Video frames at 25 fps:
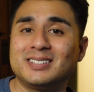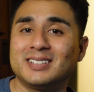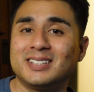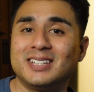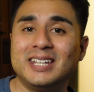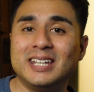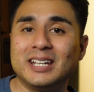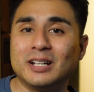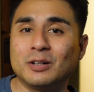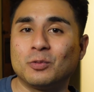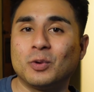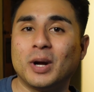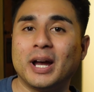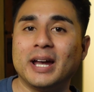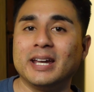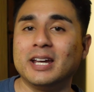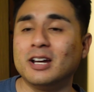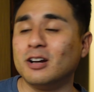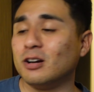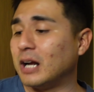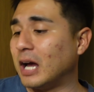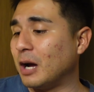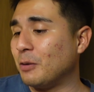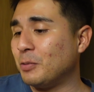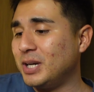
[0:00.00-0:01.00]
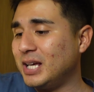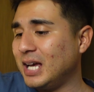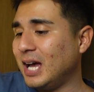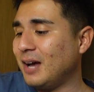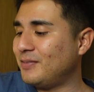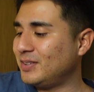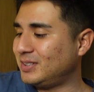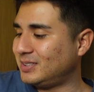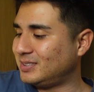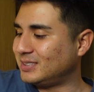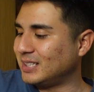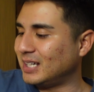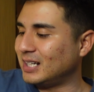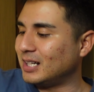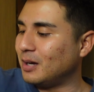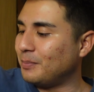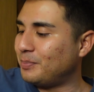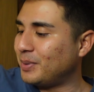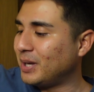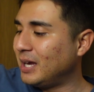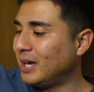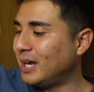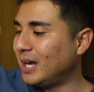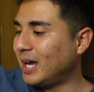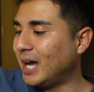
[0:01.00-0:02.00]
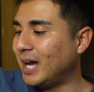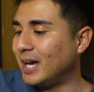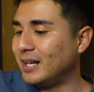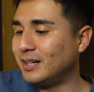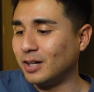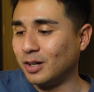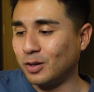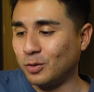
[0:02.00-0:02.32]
kit right here. And I already have it set up and